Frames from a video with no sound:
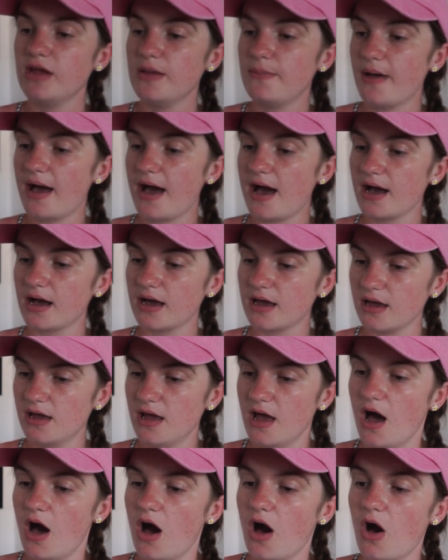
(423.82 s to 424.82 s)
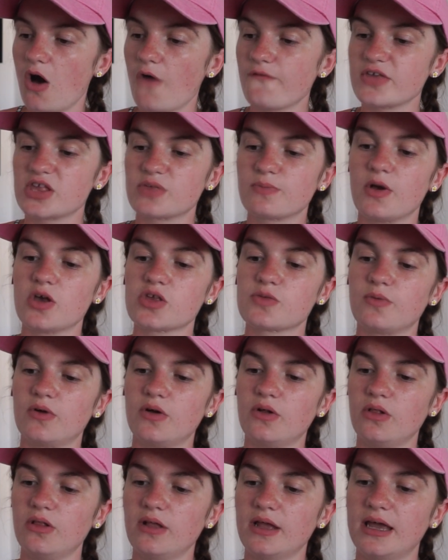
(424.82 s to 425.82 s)
pack of
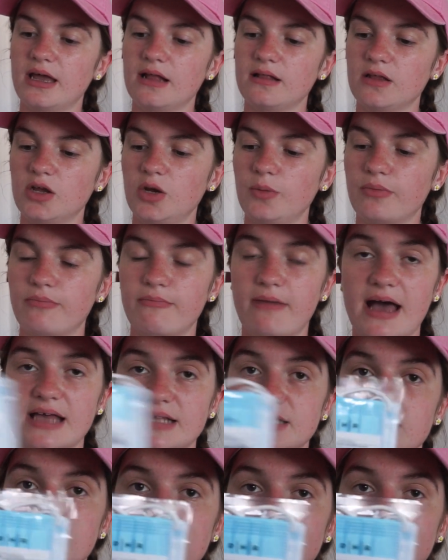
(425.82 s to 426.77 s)
disposable ear loop masks.